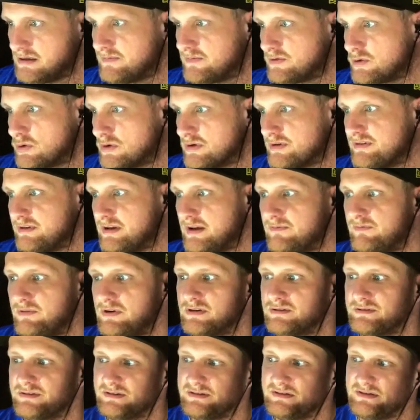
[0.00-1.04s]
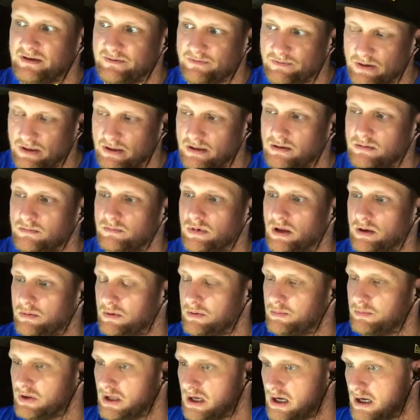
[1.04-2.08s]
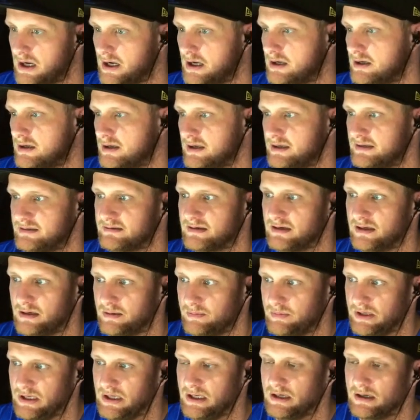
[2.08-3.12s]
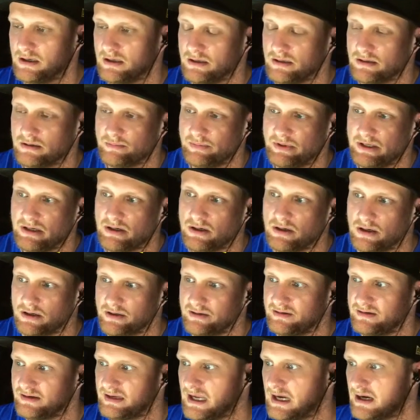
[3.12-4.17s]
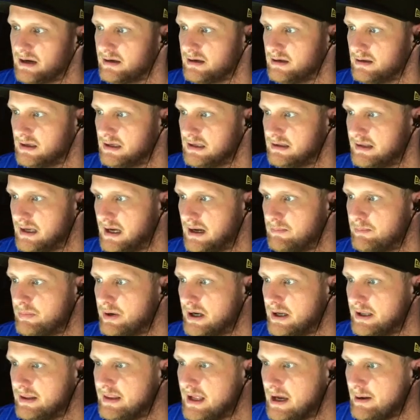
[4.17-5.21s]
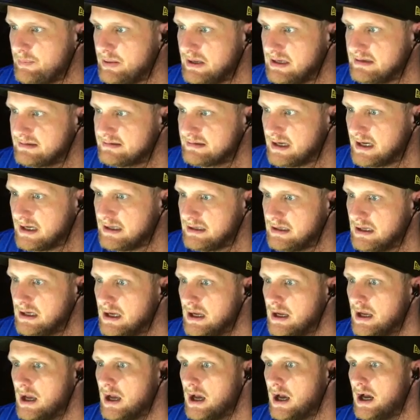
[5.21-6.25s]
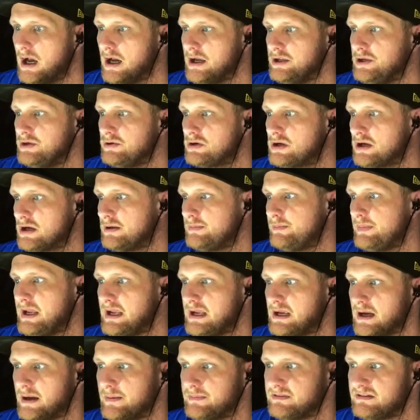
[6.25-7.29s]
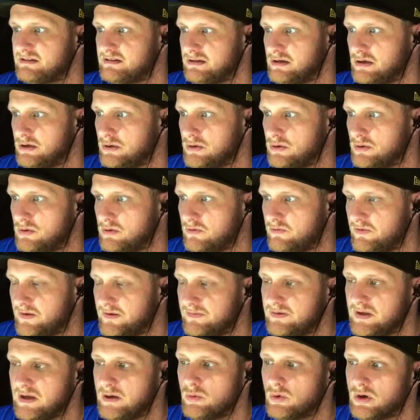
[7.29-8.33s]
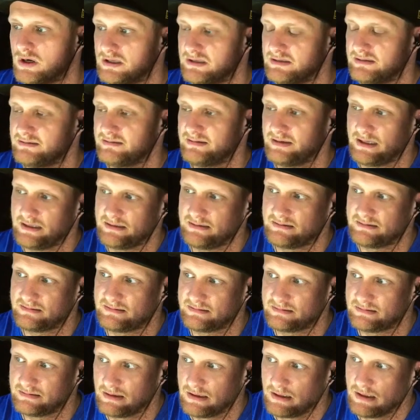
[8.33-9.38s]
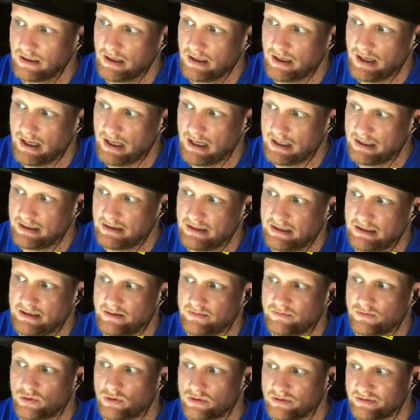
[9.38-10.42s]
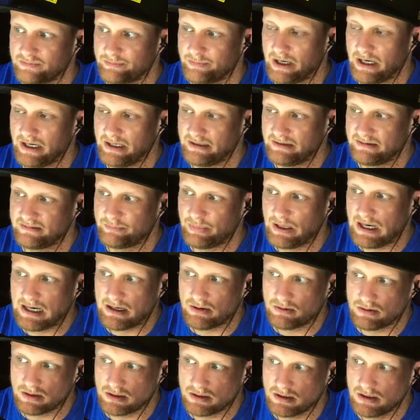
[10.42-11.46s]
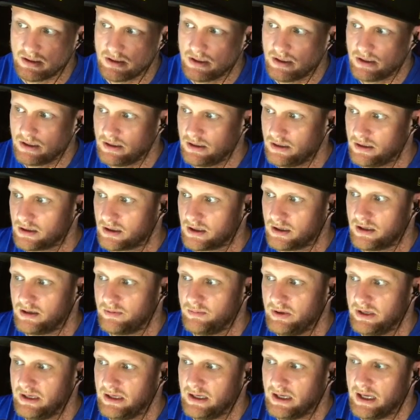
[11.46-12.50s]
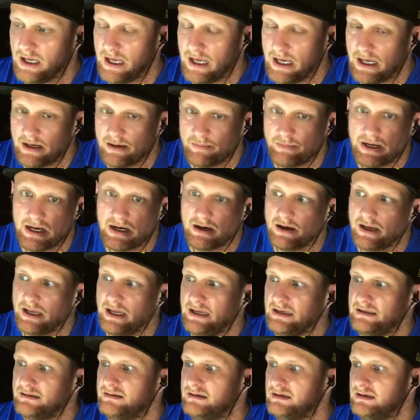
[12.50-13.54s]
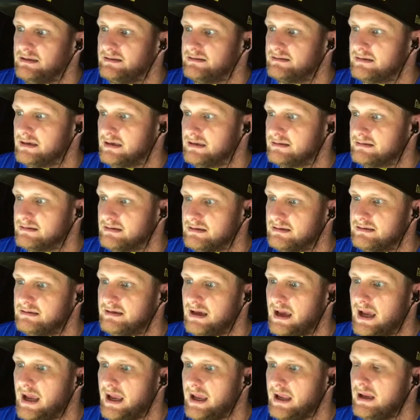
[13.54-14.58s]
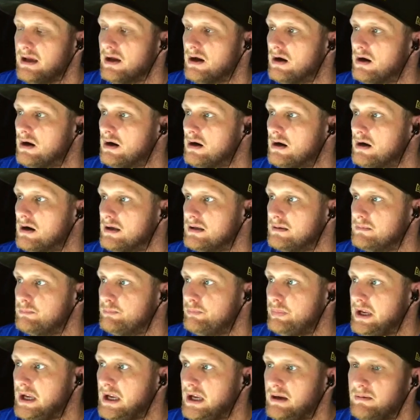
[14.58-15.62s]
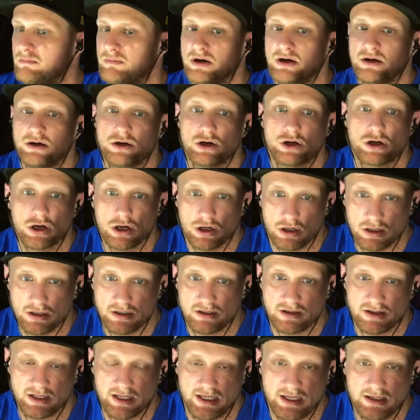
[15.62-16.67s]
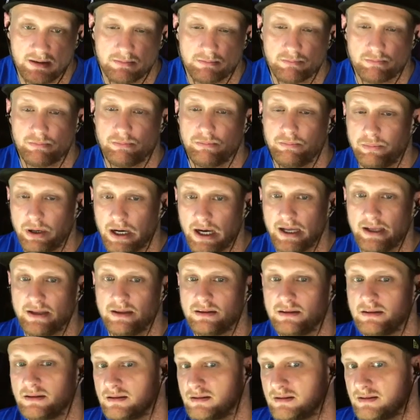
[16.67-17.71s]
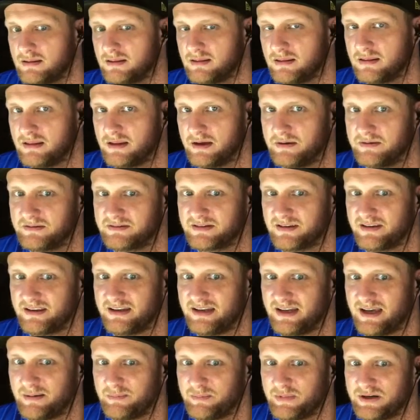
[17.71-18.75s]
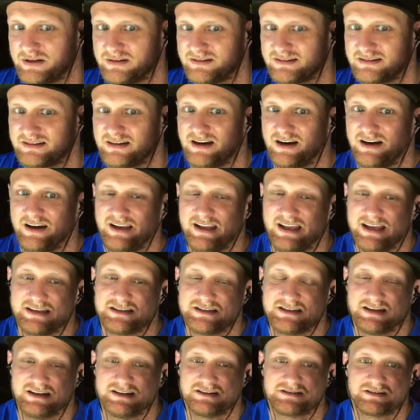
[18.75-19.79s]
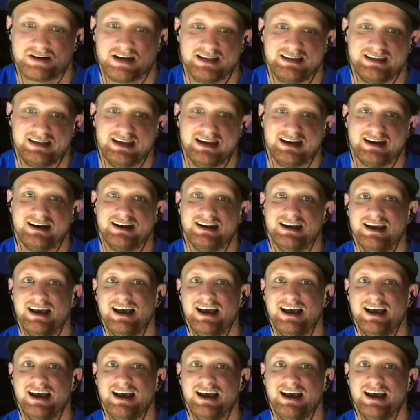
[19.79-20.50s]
Of course, if yours is different, blah blah blah, it's going to be a little bit hard to calculate that. But that being said, uh, you could make up to 51 cents, and then of course minus power you're going to be at about 18 cents a day on Beam currently. But those are the numbers. Are you catching a trend here?